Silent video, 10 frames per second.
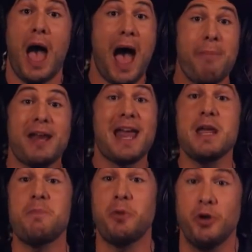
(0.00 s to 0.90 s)
How about
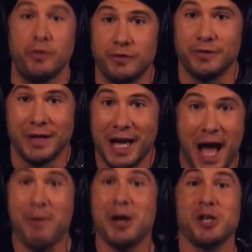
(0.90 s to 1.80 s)
any proof?
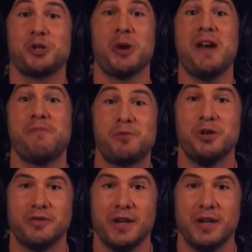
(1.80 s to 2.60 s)
How about a shred of proof?